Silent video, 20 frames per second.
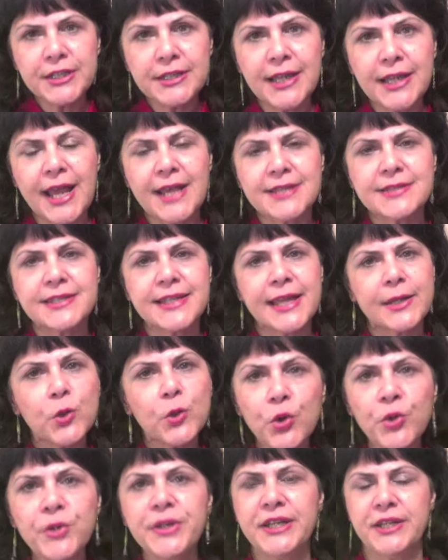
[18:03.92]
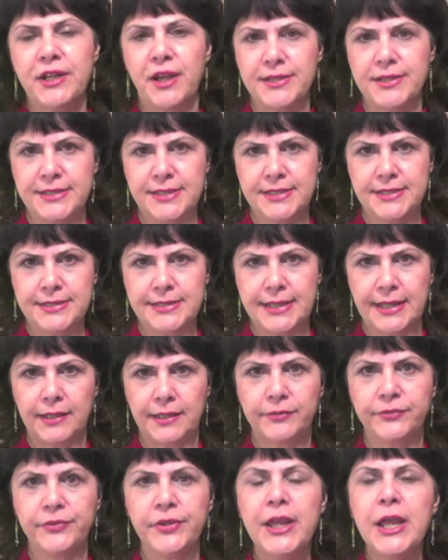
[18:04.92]
class can organize
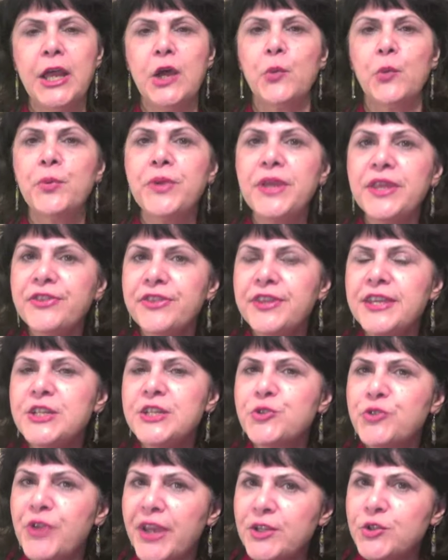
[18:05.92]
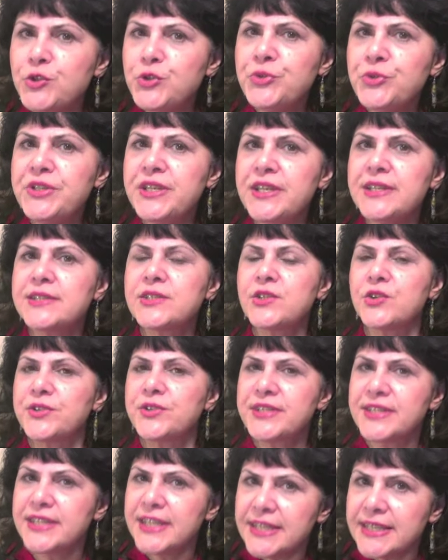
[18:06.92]
itself. We think trade unions or
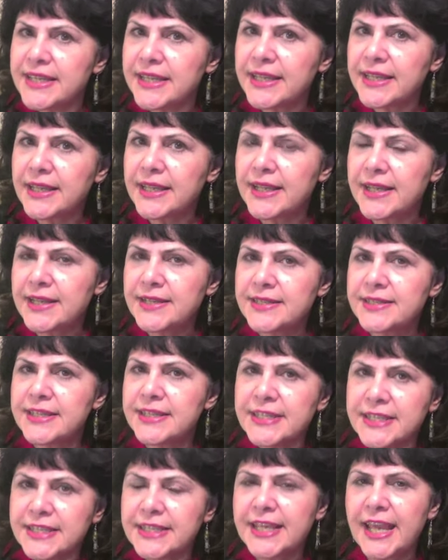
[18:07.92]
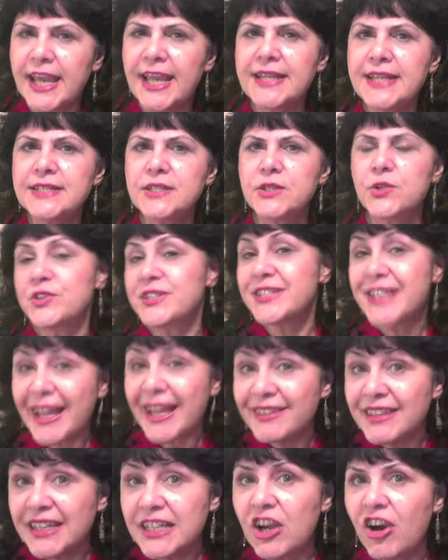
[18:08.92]
syndic uh, syndicates or
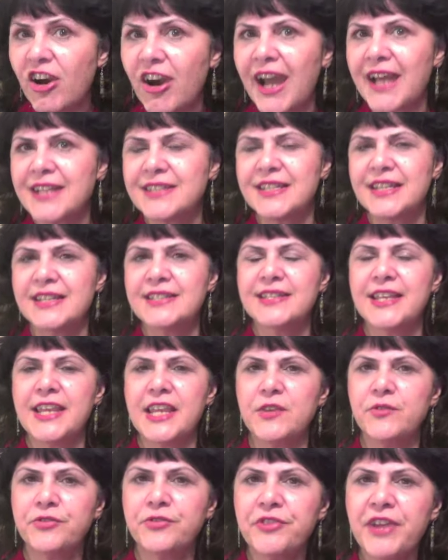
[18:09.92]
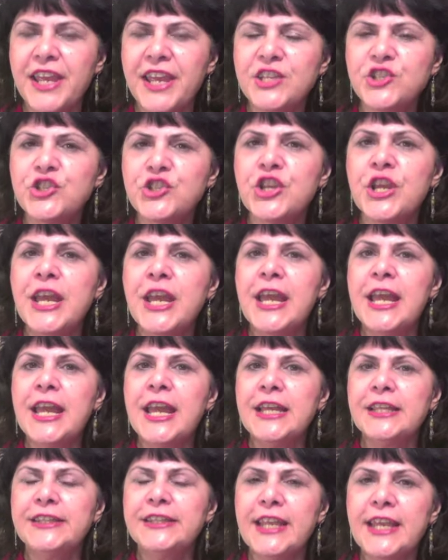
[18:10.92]
syndicat, as they say in French,
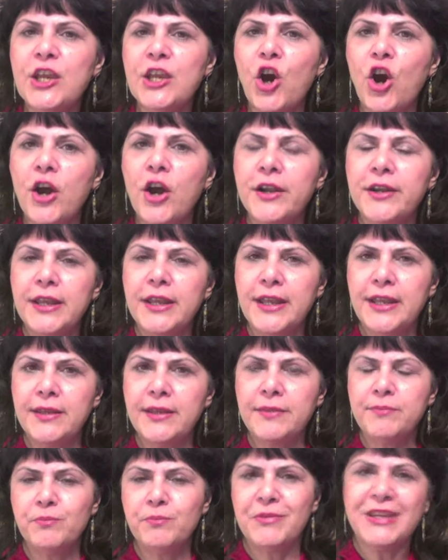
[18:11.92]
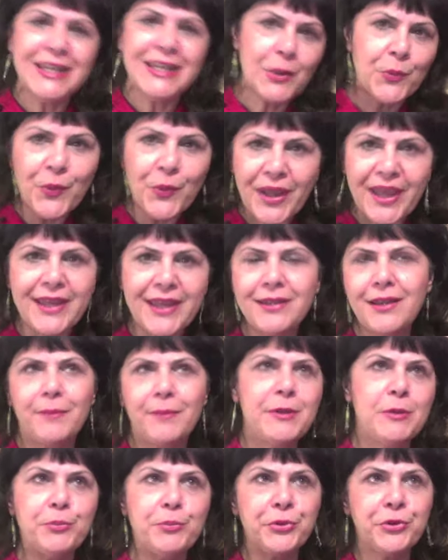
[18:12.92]
they are uh, in a way i
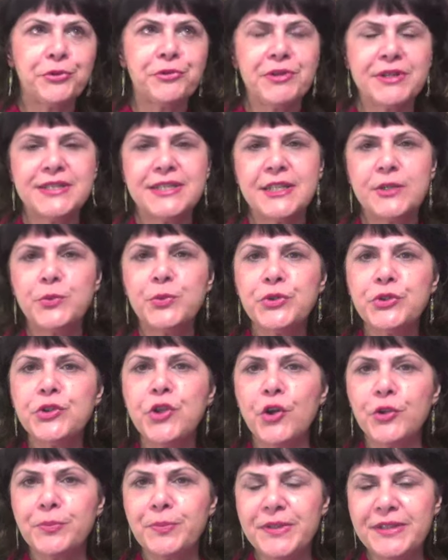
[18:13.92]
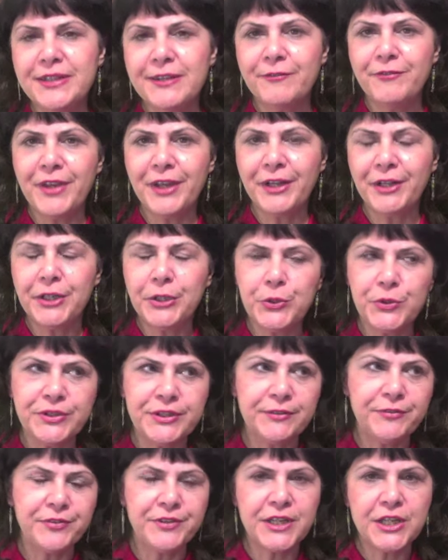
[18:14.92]
mean bureaucratic would not be the very good
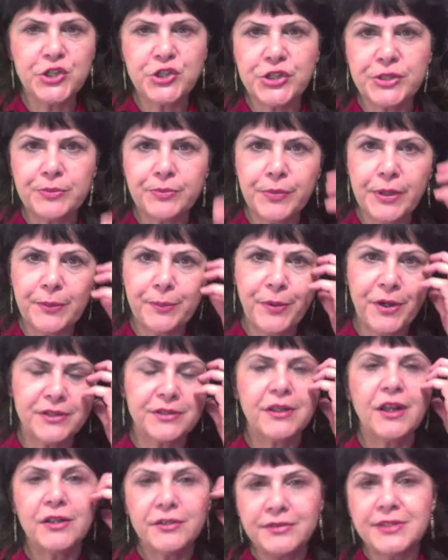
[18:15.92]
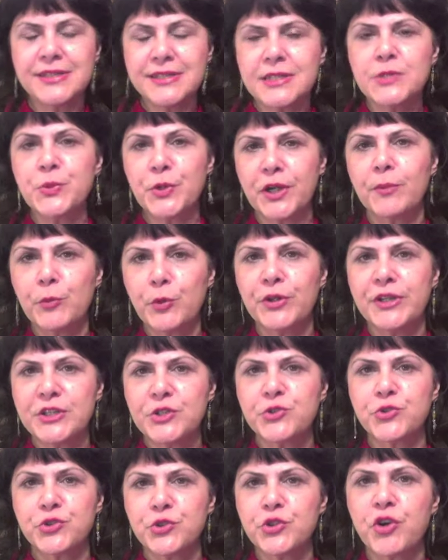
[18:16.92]
definition but this is what i'm going
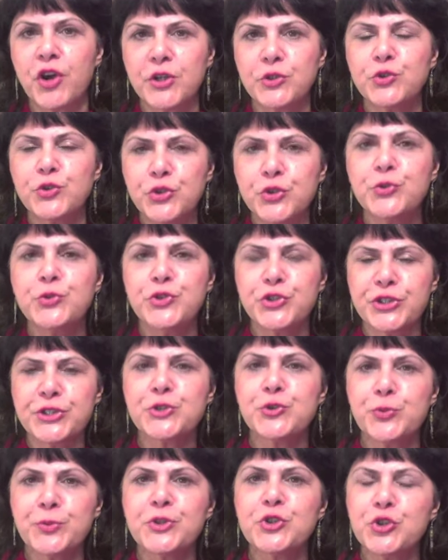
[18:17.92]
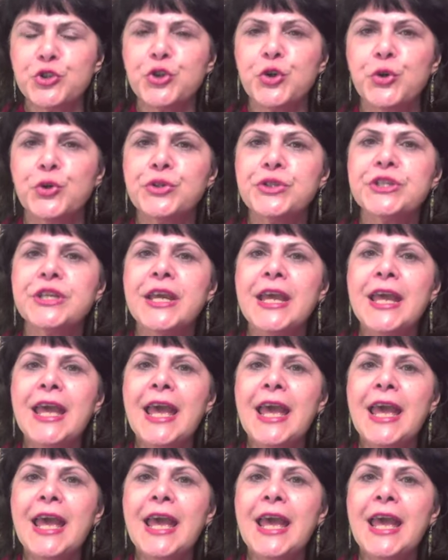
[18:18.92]
to try to use just to be short